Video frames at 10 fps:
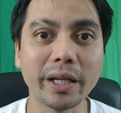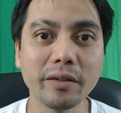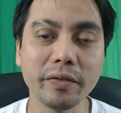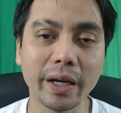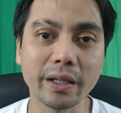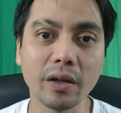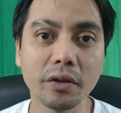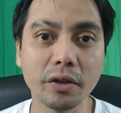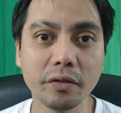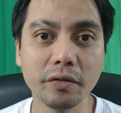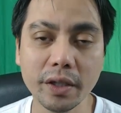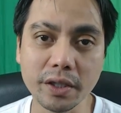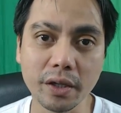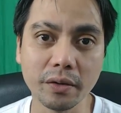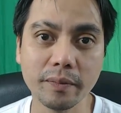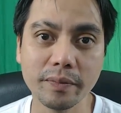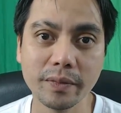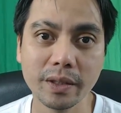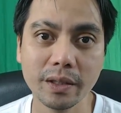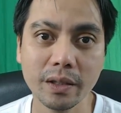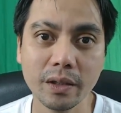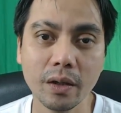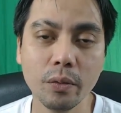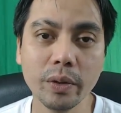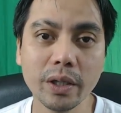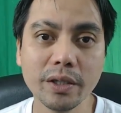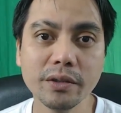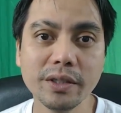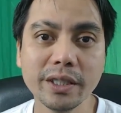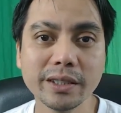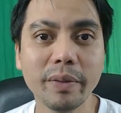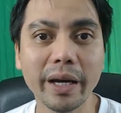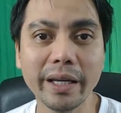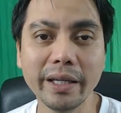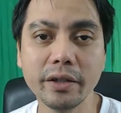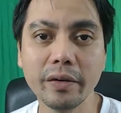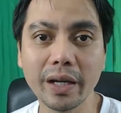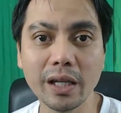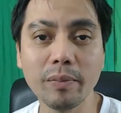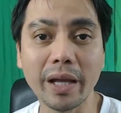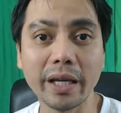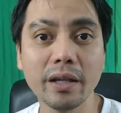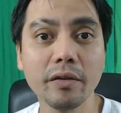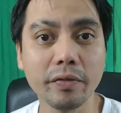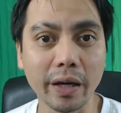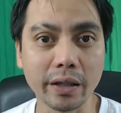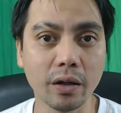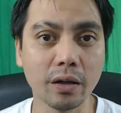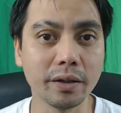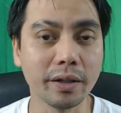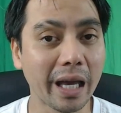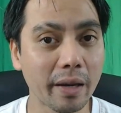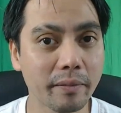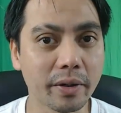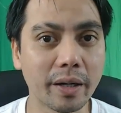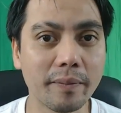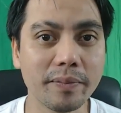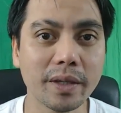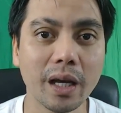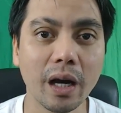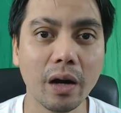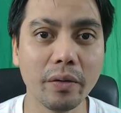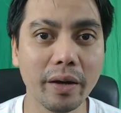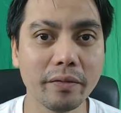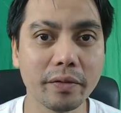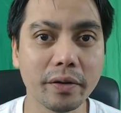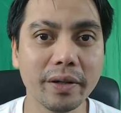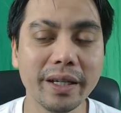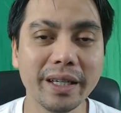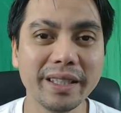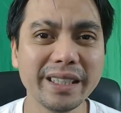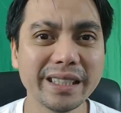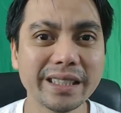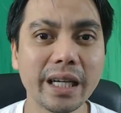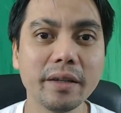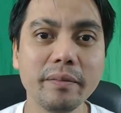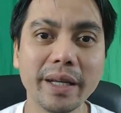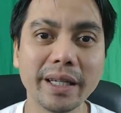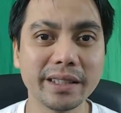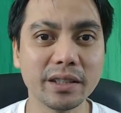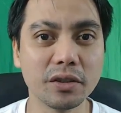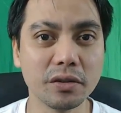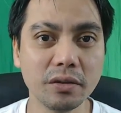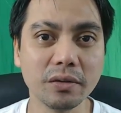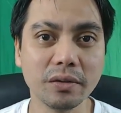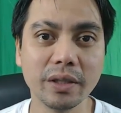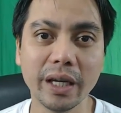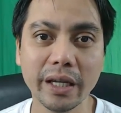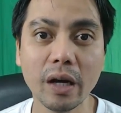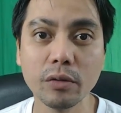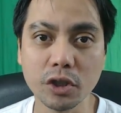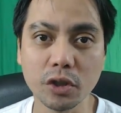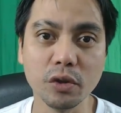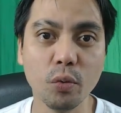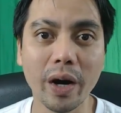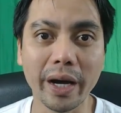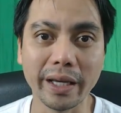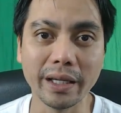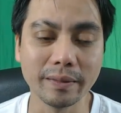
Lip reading: effect on our video. We can do this by directly applying the effect on the camera. However, this is not the best thing to do, and I'll show you why.